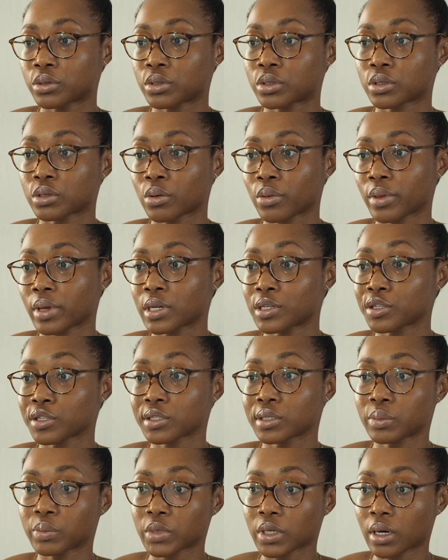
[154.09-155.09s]
So that took
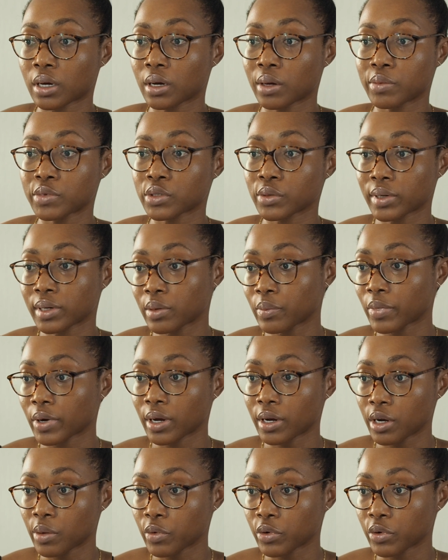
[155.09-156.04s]
some time. So I didn't buy any